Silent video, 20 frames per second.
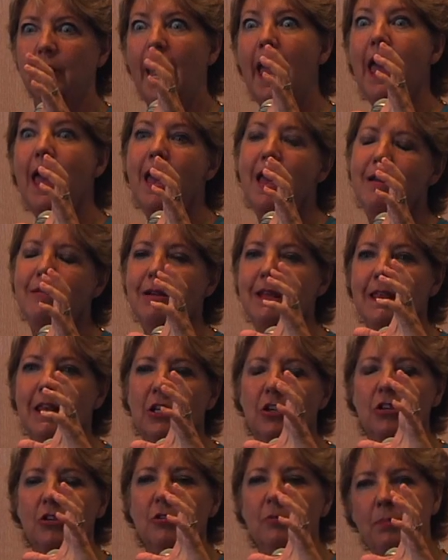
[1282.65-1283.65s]
Hey, we
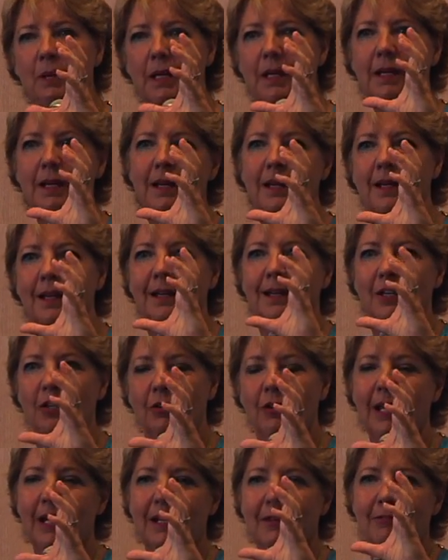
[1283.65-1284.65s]
think you'd be
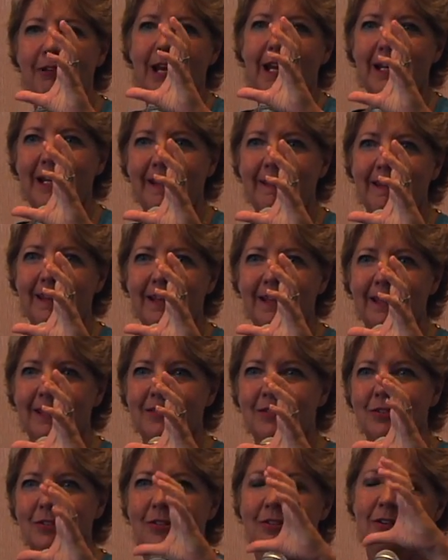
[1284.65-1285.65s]
great at writing
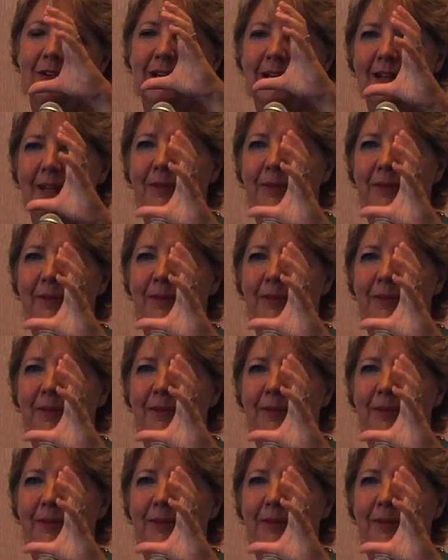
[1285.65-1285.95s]
this, or,